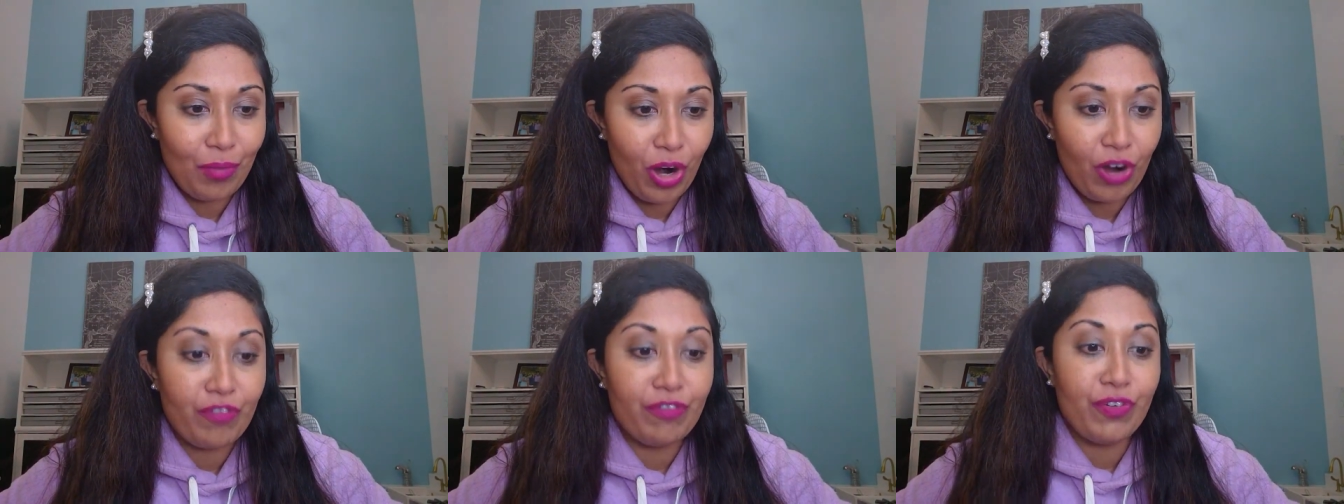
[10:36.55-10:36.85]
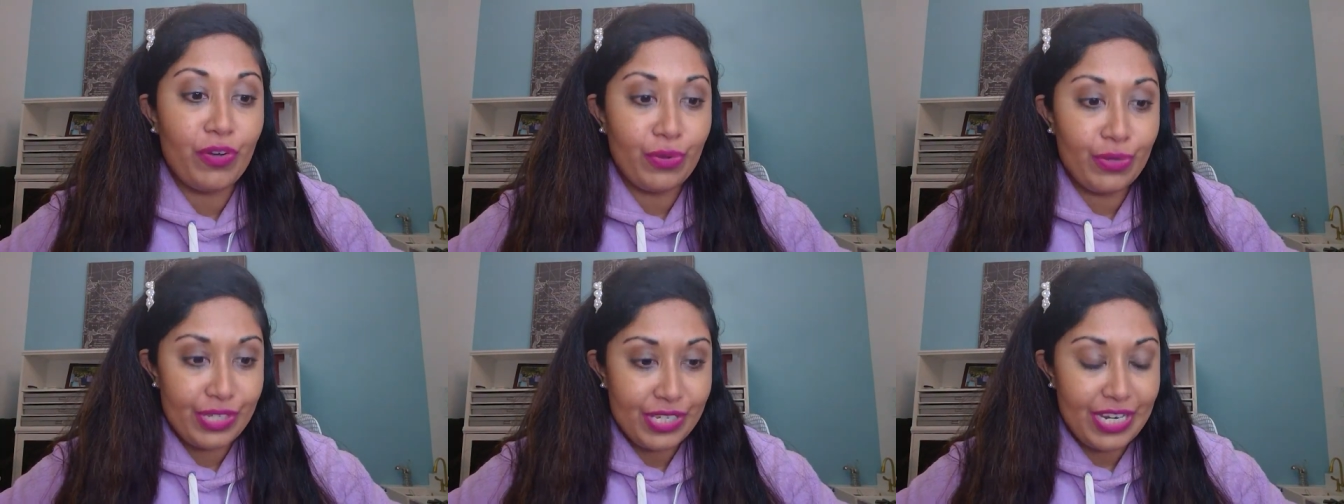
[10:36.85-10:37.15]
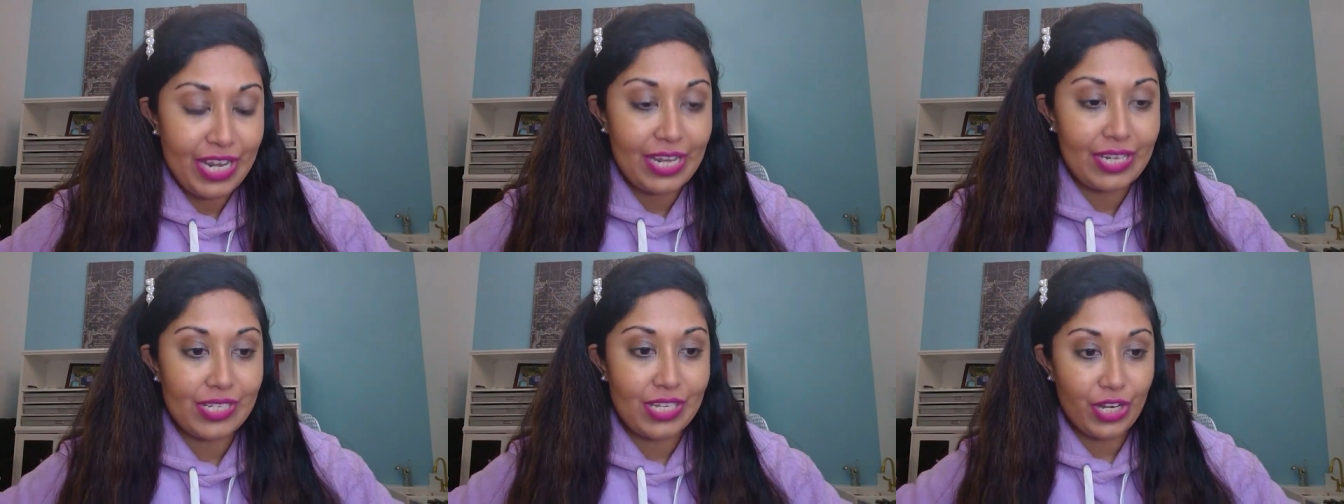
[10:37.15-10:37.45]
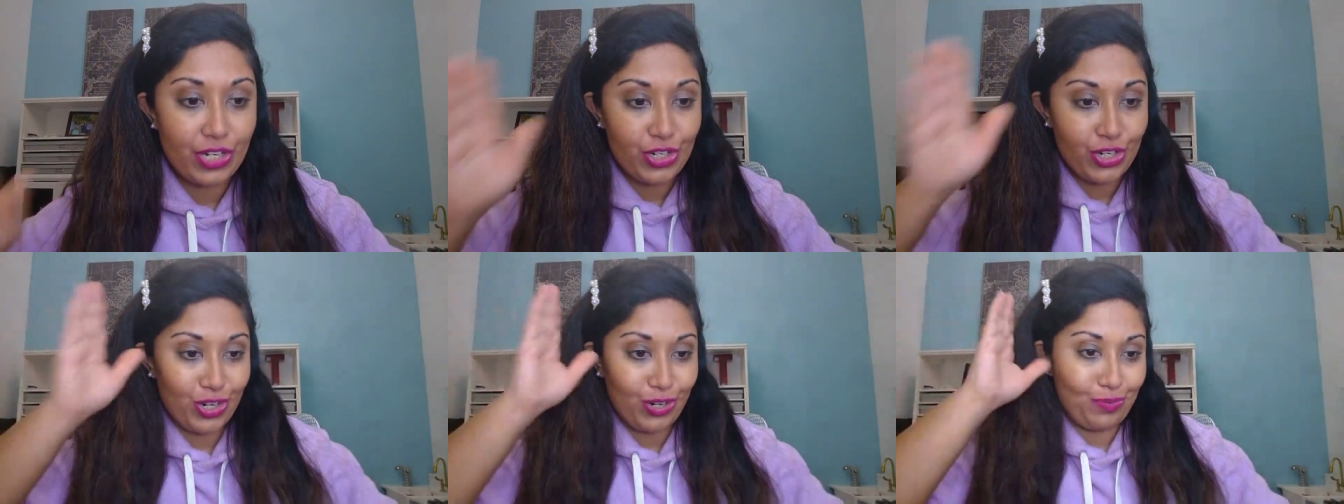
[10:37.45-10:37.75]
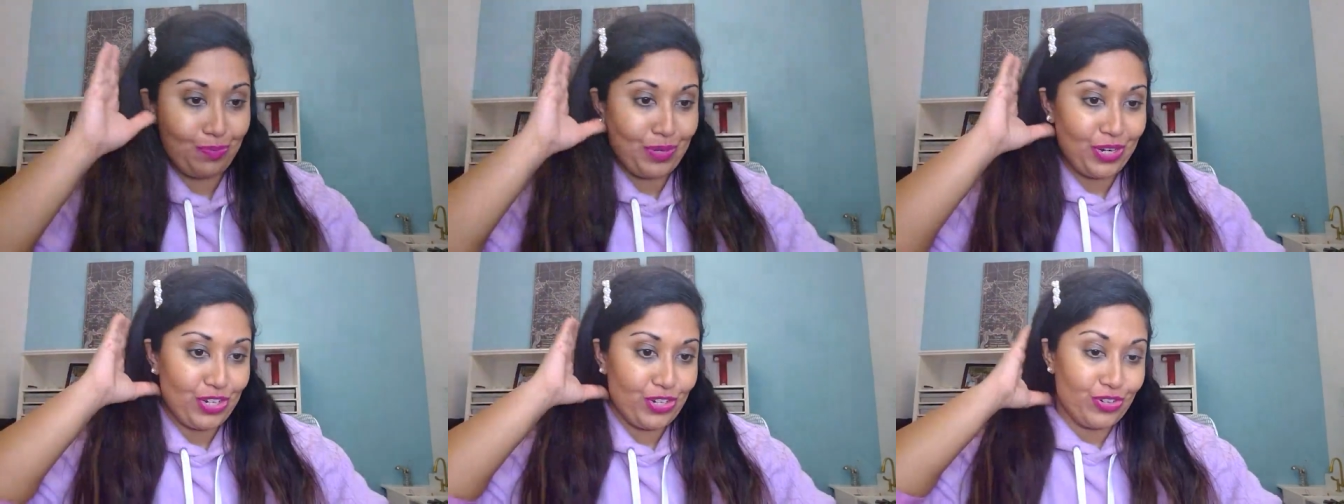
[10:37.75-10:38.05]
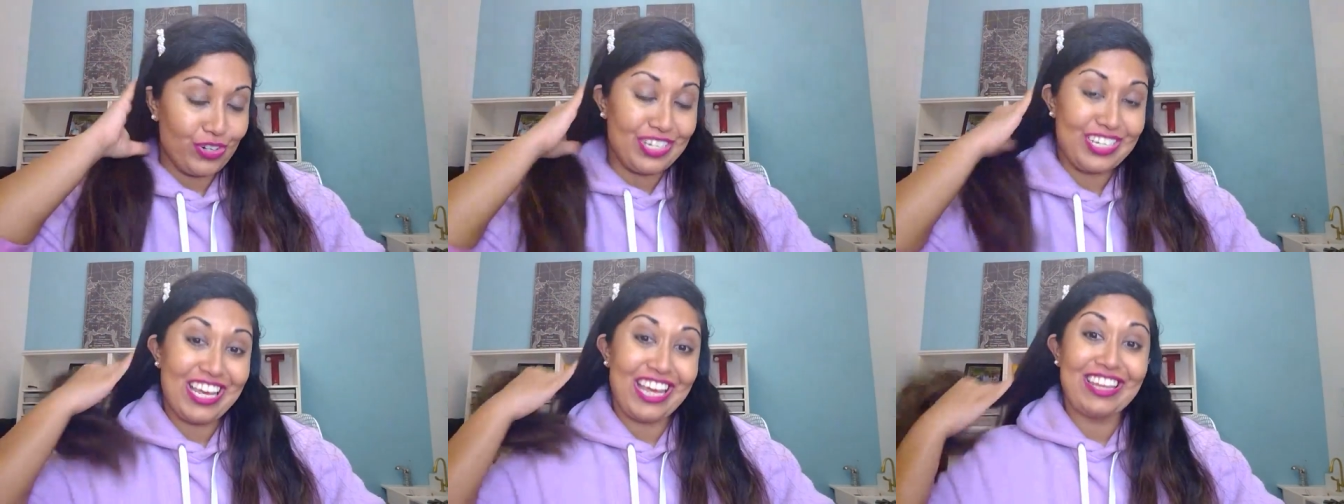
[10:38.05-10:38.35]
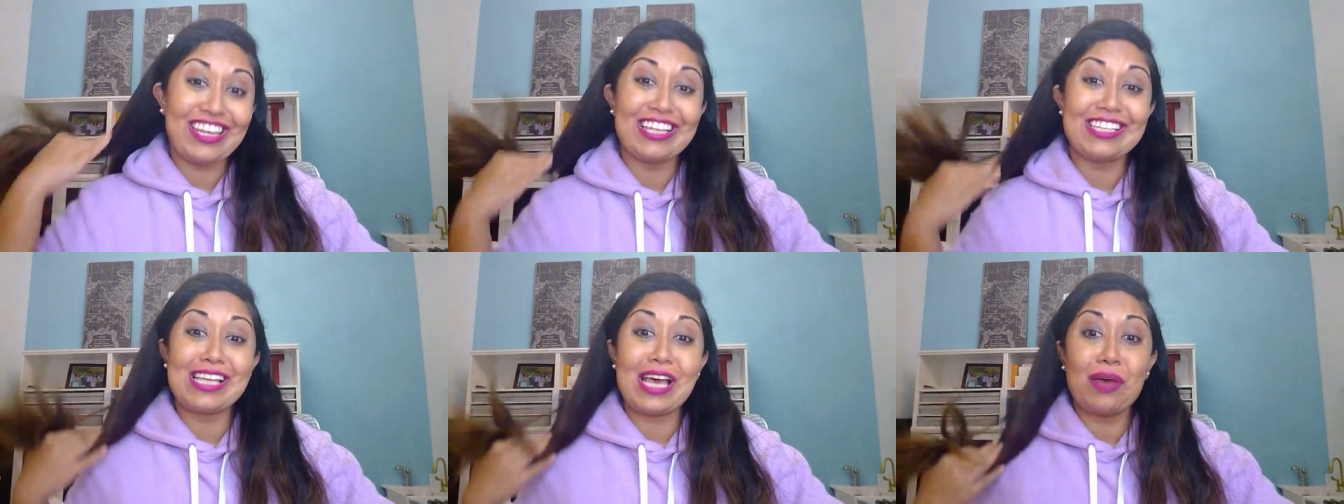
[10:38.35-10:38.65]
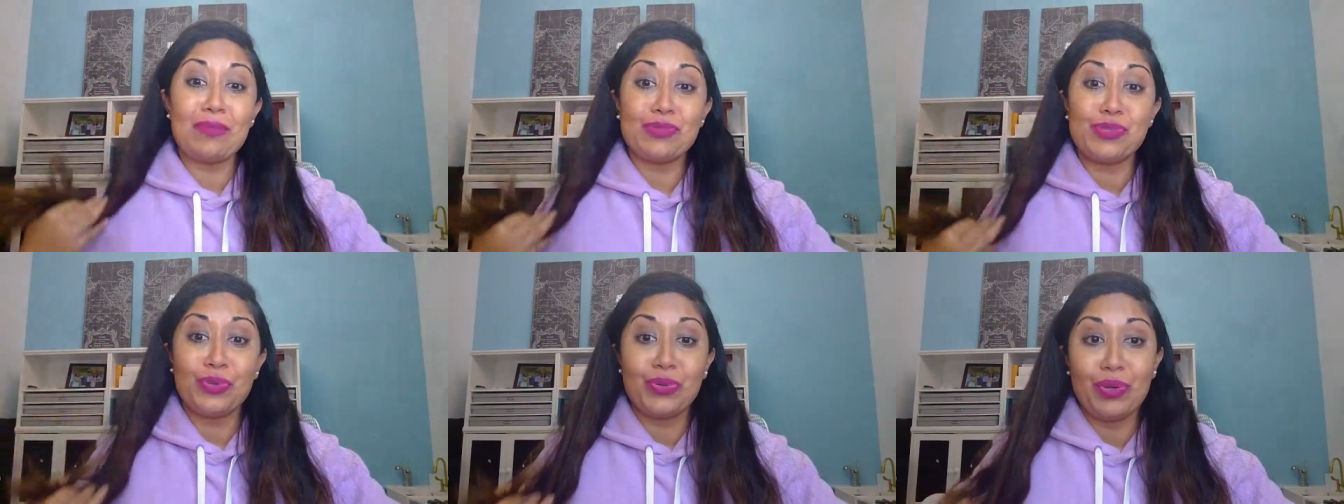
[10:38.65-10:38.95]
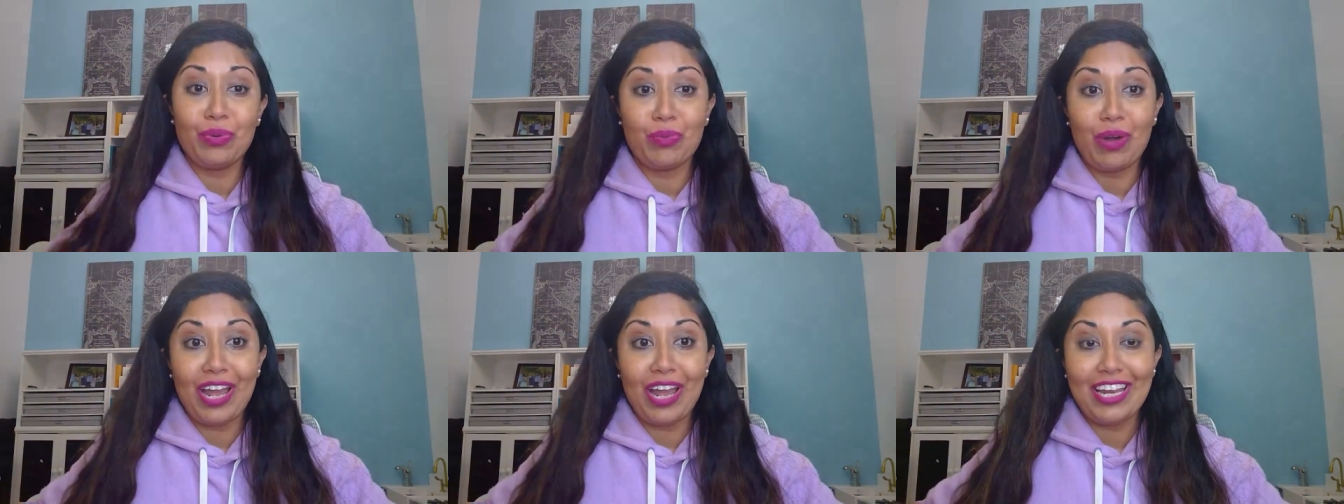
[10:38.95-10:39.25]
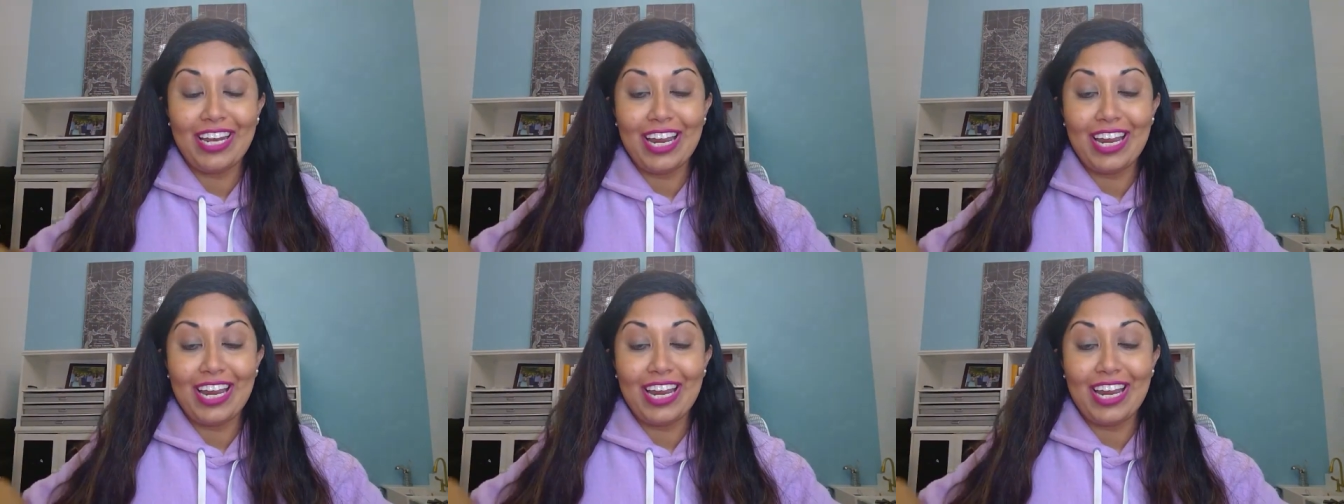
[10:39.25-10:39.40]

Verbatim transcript: our phones take such good pictures. Yeah, that's absolutely right.